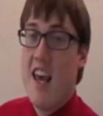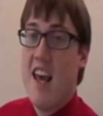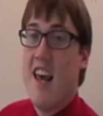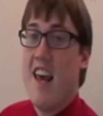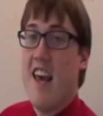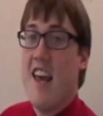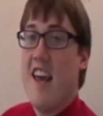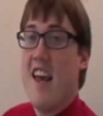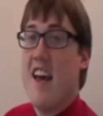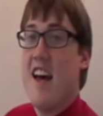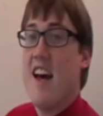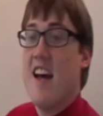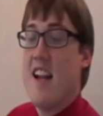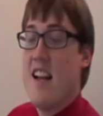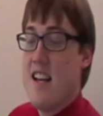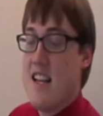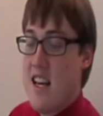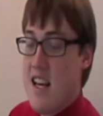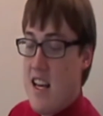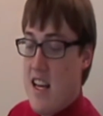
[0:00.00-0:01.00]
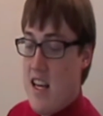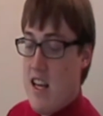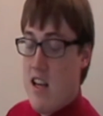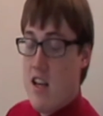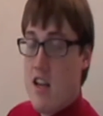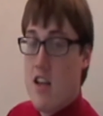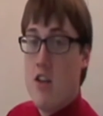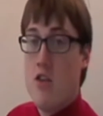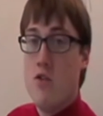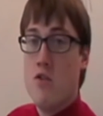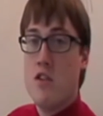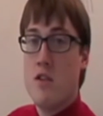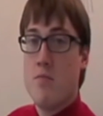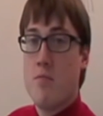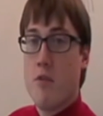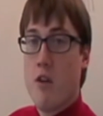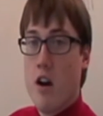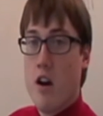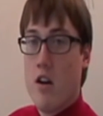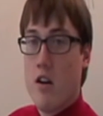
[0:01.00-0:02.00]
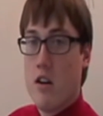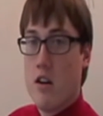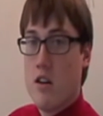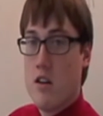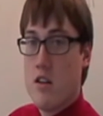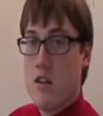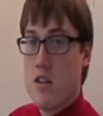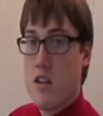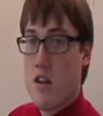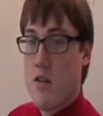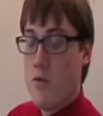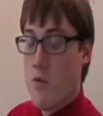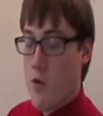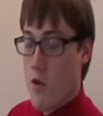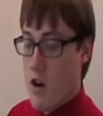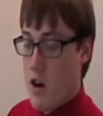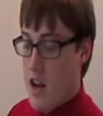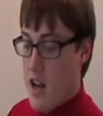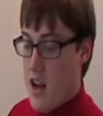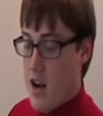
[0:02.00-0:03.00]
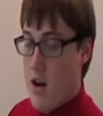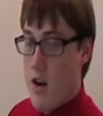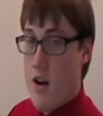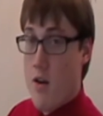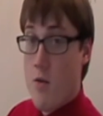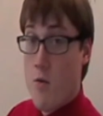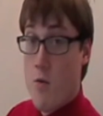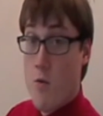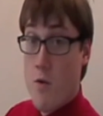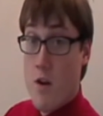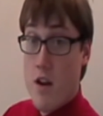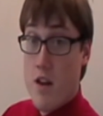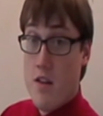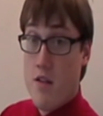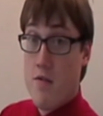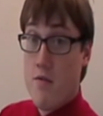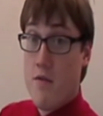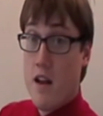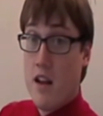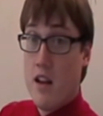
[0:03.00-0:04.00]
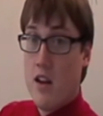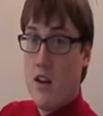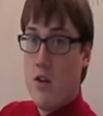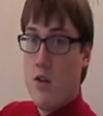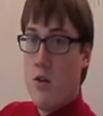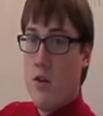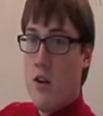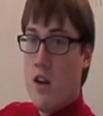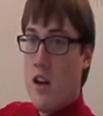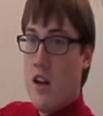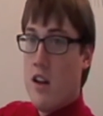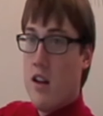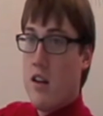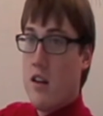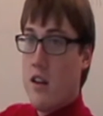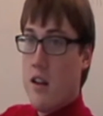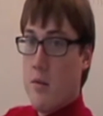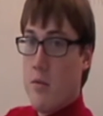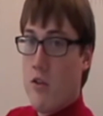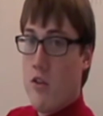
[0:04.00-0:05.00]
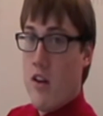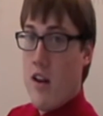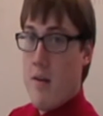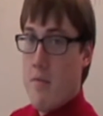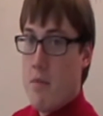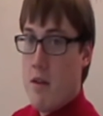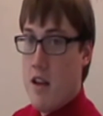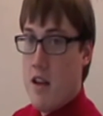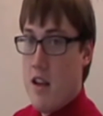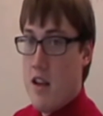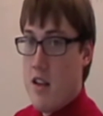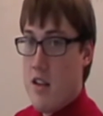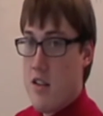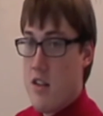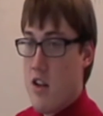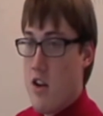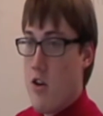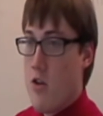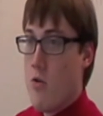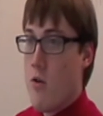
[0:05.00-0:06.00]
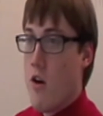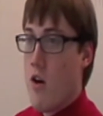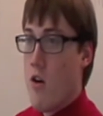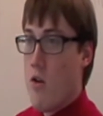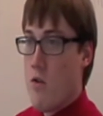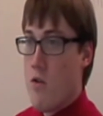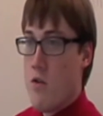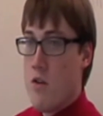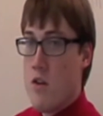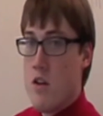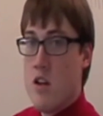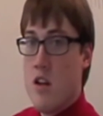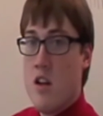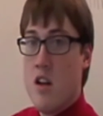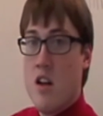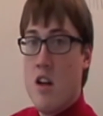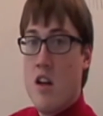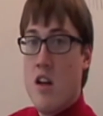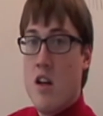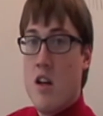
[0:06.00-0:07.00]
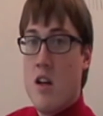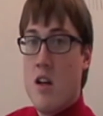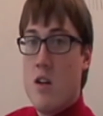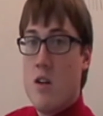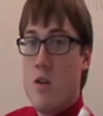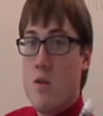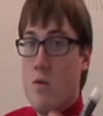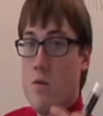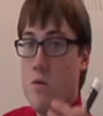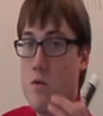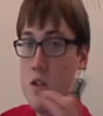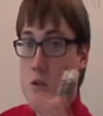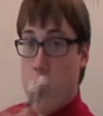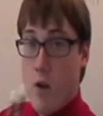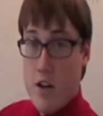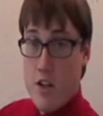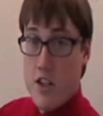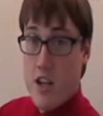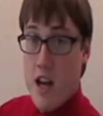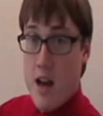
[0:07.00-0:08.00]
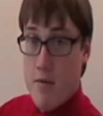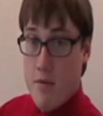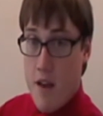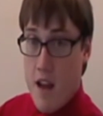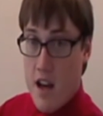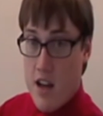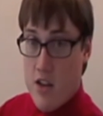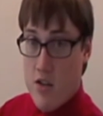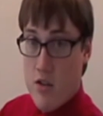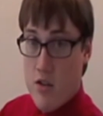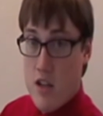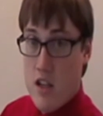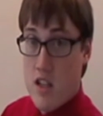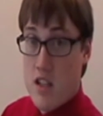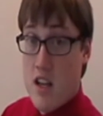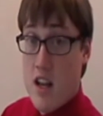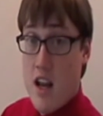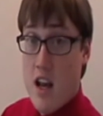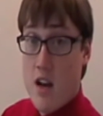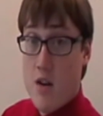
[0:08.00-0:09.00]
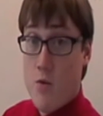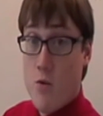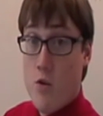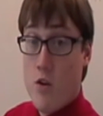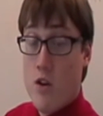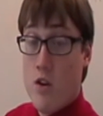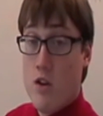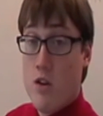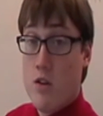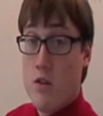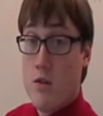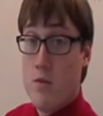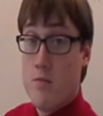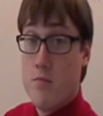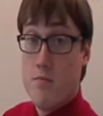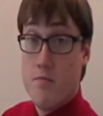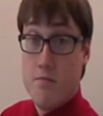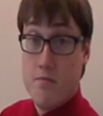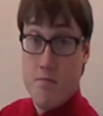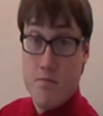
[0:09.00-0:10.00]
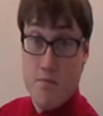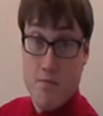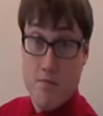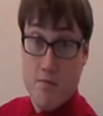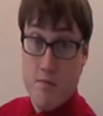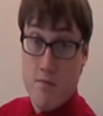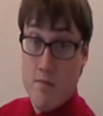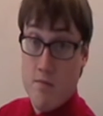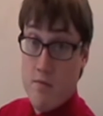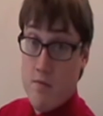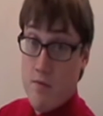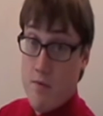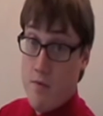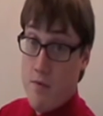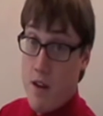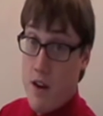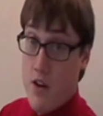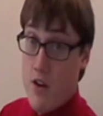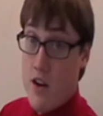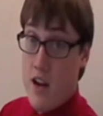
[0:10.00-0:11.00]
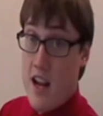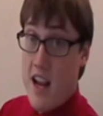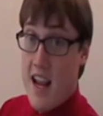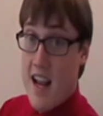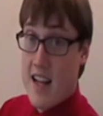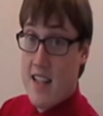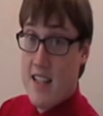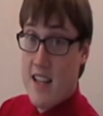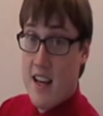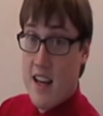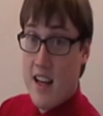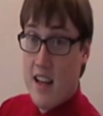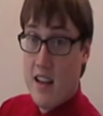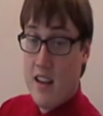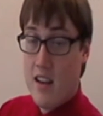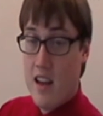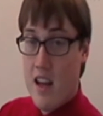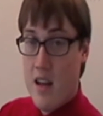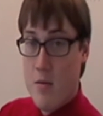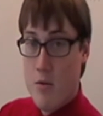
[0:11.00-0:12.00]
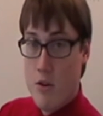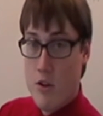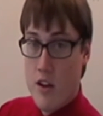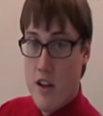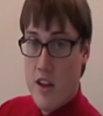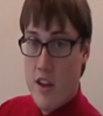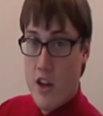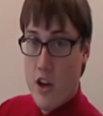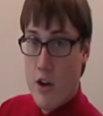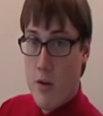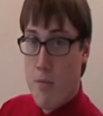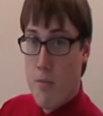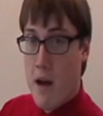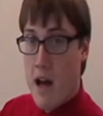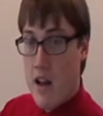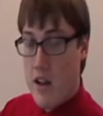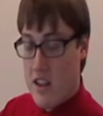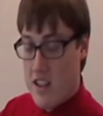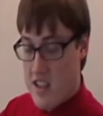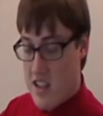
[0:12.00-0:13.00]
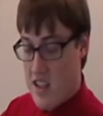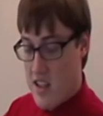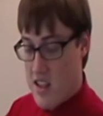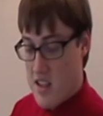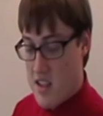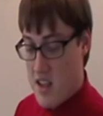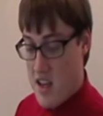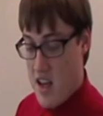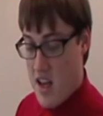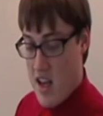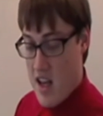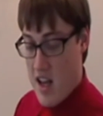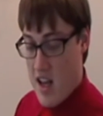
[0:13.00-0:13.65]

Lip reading: And he accused Broadhurst of working with fellow Liberal MPs who owned sweatshop factories and were very anti-labor in their politics.